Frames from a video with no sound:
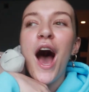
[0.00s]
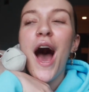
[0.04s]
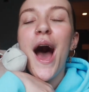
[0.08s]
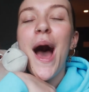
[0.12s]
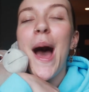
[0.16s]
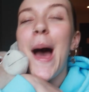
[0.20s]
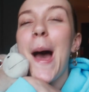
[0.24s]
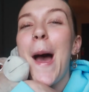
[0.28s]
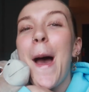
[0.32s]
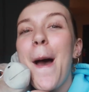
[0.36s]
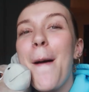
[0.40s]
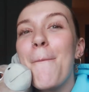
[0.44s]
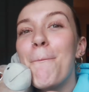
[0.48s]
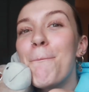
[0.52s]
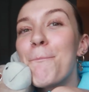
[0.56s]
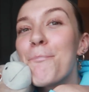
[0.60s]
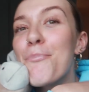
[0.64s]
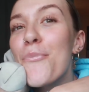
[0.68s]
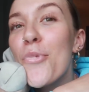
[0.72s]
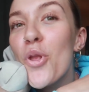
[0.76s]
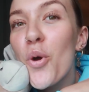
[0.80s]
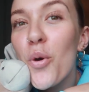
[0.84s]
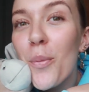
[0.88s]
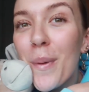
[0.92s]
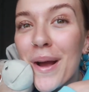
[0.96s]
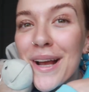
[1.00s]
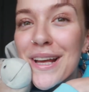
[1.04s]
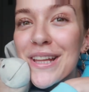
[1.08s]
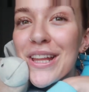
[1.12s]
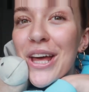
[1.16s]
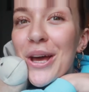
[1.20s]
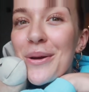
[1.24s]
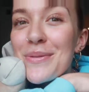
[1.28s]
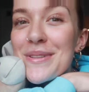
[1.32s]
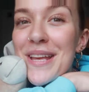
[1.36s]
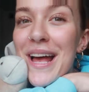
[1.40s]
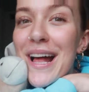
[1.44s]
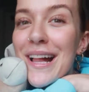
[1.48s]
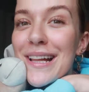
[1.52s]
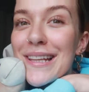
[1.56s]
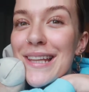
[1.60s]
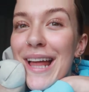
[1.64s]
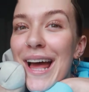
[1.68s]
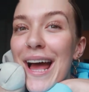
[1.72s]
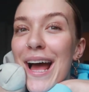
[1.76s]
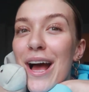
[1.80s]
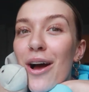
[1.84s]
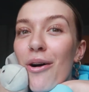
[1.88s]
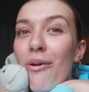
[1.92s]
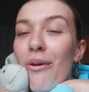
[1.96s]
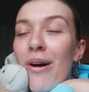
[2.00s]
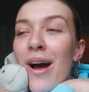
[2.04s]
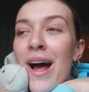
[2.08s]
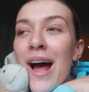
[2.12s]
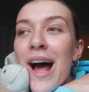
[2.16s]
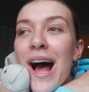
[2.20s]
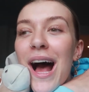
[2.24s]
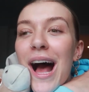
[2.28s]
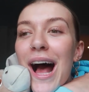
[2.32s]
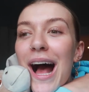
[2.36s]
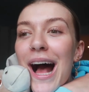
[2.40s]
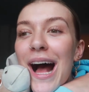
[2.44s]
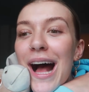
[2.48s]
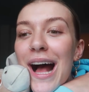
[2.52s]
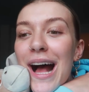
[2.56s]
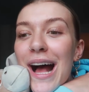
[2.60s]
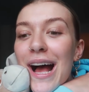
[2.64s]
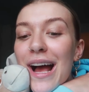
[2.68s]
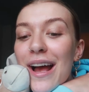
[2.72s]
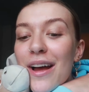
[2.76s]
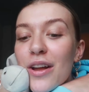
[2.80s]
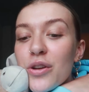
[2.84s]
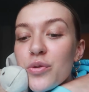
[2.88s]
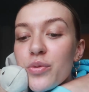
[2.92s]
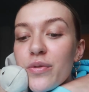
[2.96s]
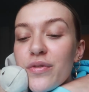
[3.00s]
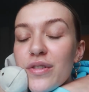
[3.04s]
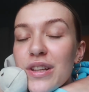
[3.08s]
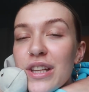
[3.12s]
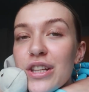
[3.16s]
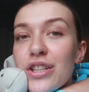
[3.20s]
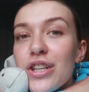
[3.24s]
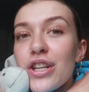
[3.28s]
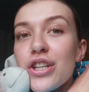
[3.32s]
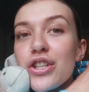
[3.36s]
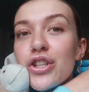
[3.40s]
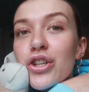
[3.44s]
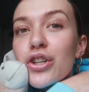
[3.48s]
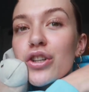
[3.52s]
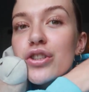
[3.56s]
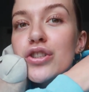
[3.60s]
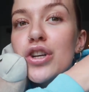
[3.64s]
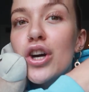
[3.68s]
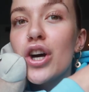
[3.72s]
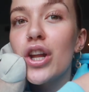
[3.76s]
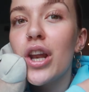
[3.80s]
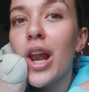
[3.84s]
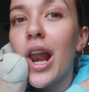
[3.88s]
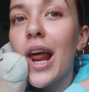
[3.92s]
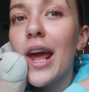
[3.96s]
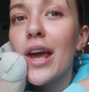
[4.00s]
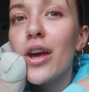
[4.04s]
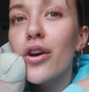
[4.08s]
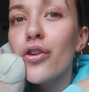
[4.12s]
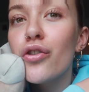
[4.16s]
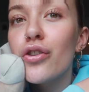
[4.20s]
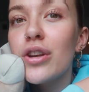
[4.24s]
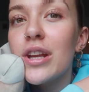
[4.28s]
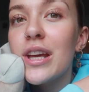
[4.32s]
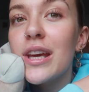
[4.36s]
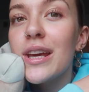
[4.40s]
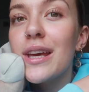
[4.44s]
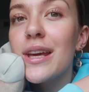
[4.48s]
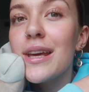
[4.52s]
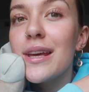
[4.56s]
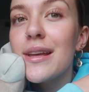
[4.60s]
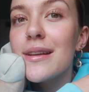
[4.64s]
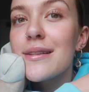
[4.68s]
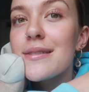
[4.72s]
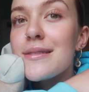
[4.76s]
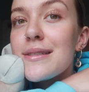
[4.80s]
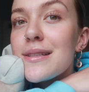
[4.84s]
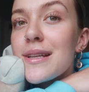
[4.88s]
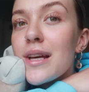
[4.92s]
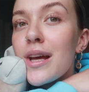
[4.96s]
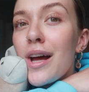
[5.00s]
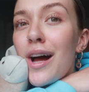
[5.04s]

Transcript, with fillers: Um, we're back in the hotel now and we've literally chucked on like hoodies,